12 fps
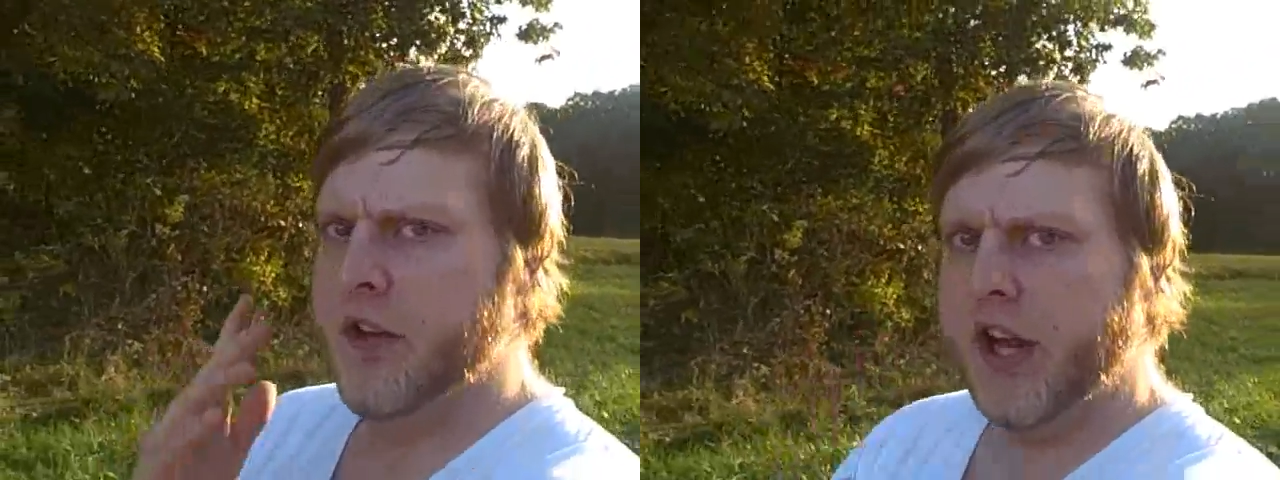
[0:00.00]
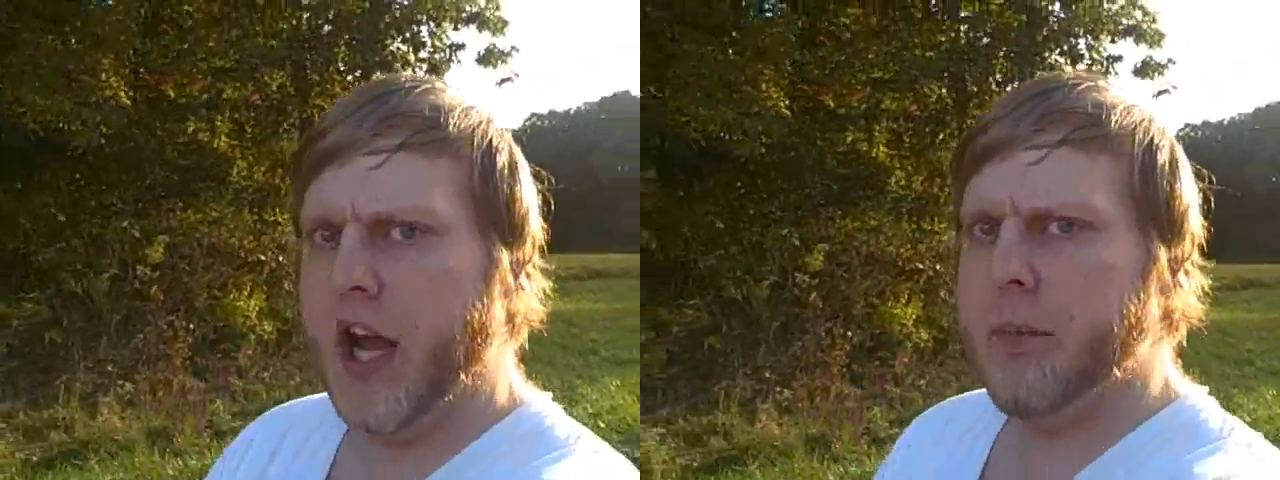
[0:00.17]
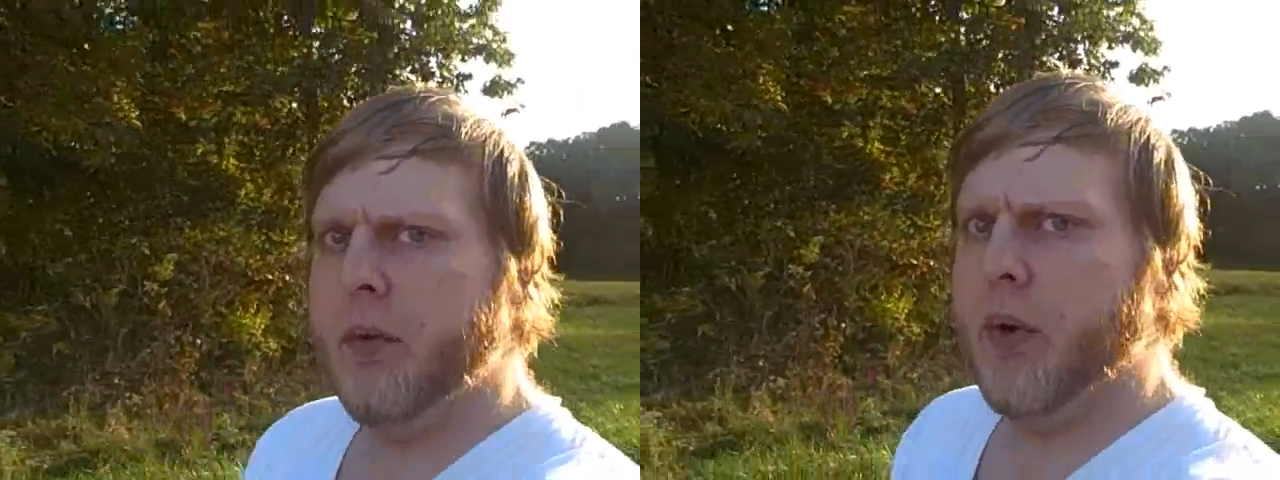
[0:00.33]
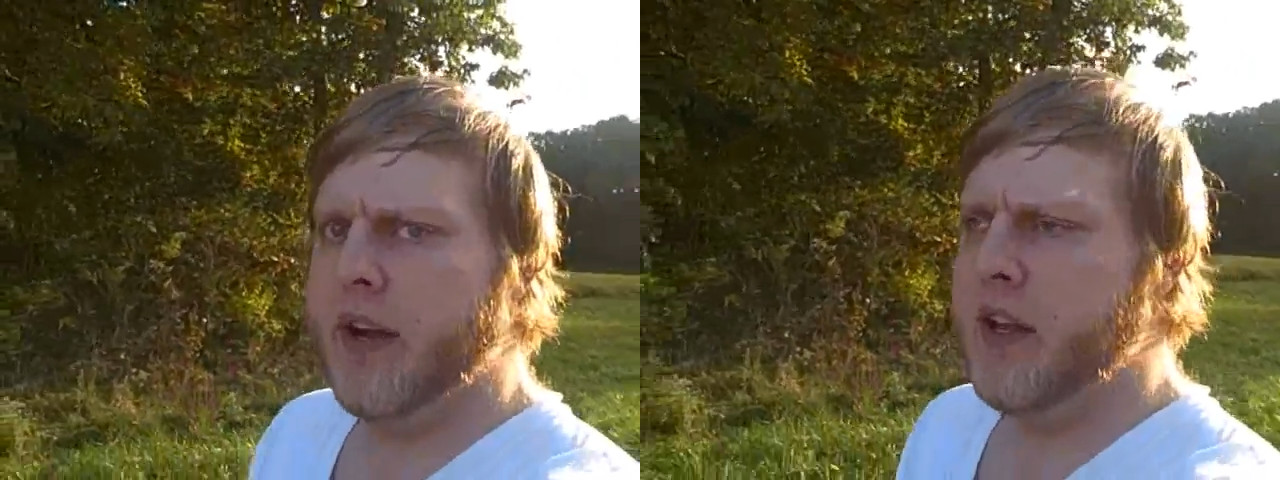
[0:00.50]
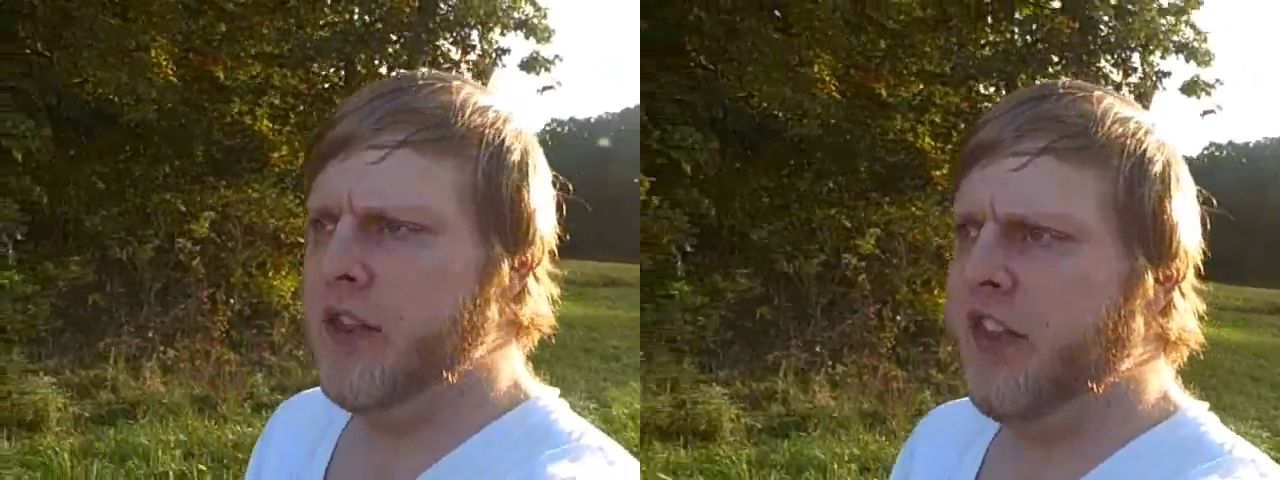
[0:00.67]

Tell me what you